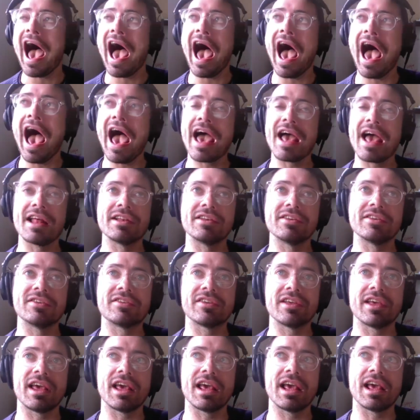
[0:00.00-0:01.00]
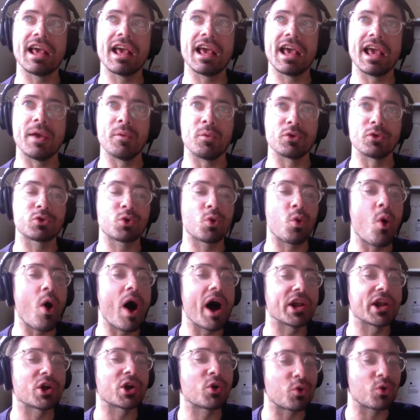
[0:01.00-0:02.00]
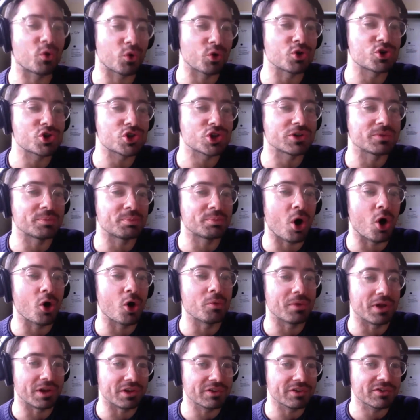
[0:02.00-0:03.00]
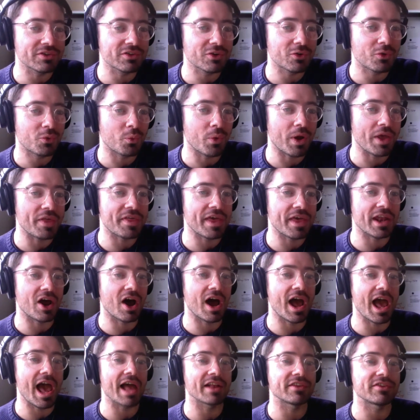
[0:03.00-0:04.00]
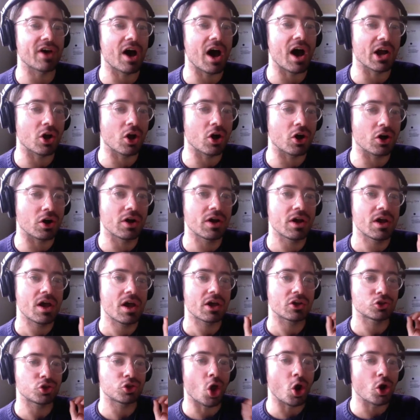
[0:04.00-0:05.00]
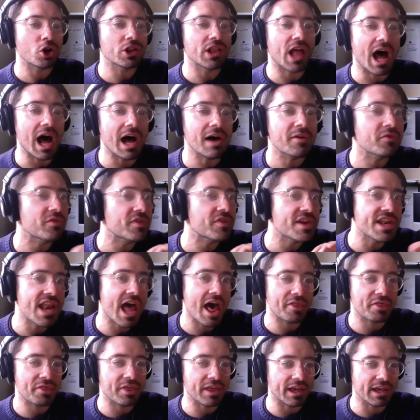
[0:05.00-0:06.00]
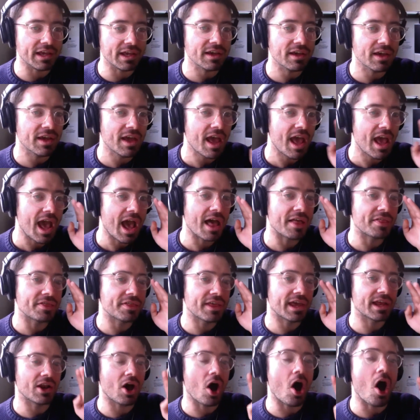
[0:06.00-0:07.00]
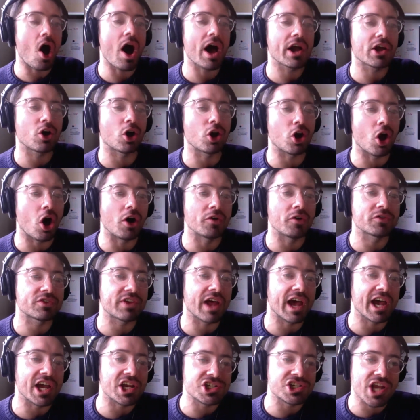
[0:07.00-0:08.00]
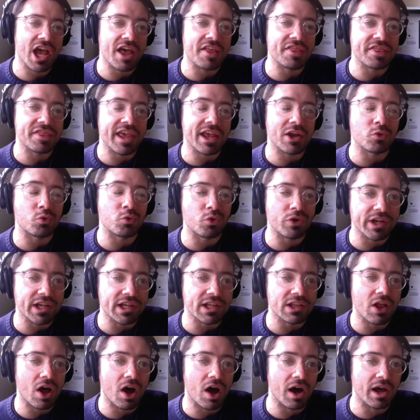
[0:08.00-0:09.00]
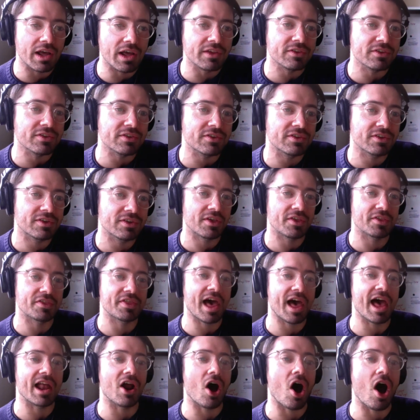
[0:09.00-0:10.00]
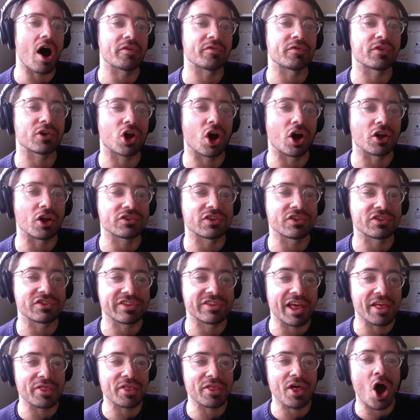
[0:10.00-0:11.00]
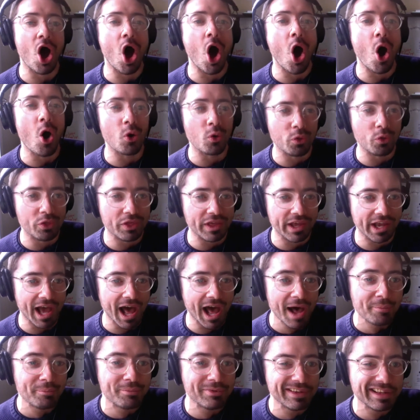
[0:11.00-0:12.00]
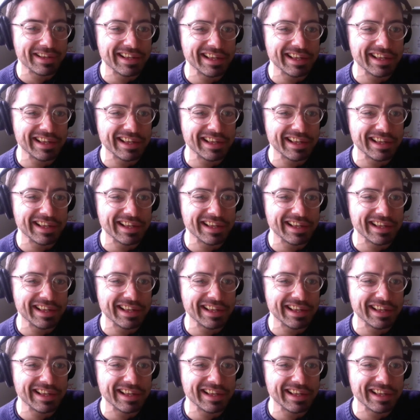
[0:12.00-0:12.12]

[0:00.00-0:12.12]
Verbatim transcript: and it was quite a crucial moment where then I had, I got no laugh, nothing. And then I got off stage and then realized that I forgot to set the whole thing up.